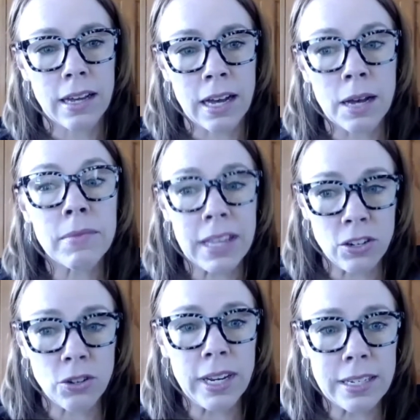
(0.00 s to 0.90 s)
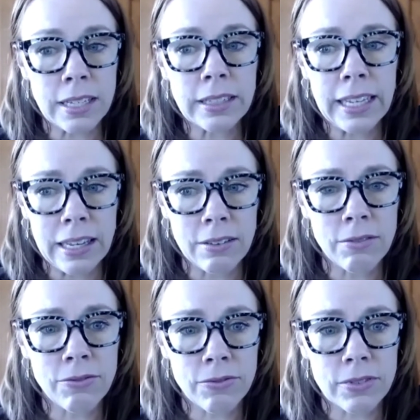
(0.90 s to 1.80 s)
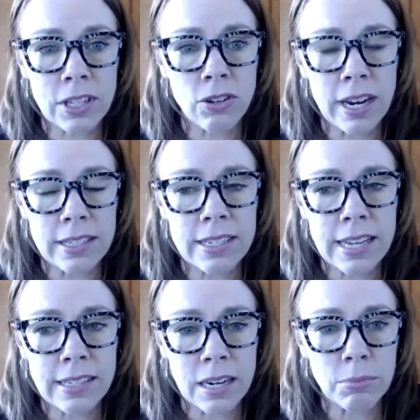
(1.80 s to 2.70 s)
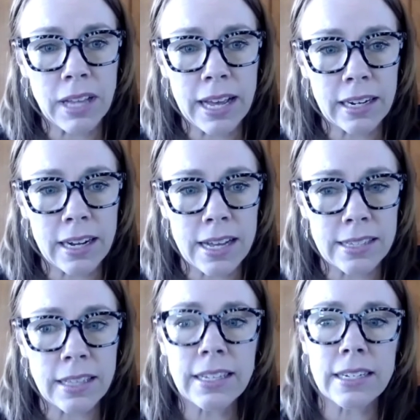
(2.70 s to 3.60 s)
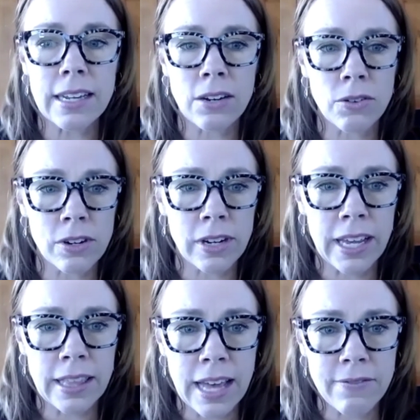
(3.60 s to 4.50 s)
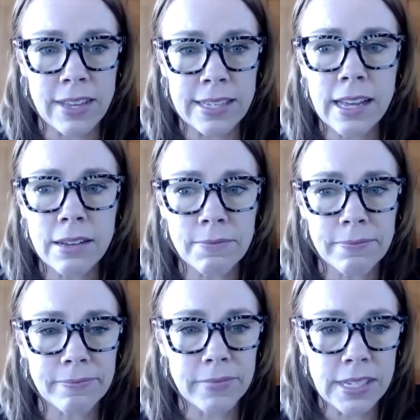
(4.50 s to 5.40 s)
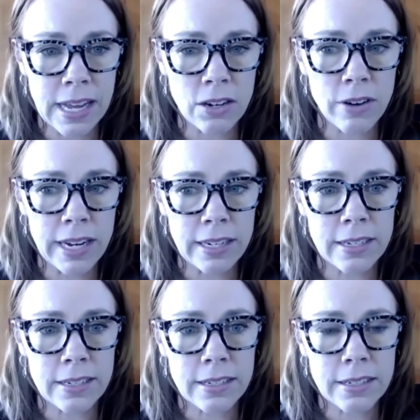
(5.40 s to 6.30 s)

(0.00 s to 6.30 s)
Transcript: um, they do need to leave the United States and apply at a consulate in order to get that visa. Is that correct?